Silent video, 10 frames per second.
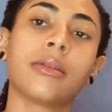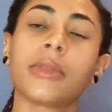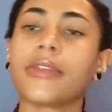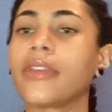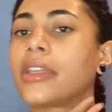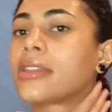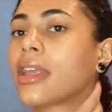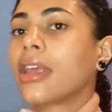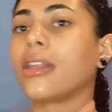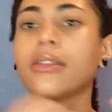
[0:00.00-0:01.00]
my face
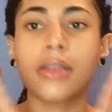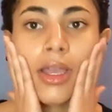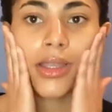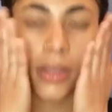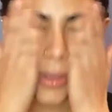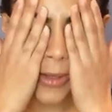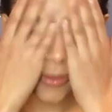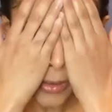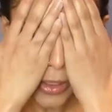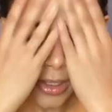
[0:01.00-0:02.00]
and neck
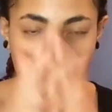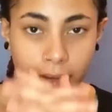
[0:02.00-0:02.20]
area.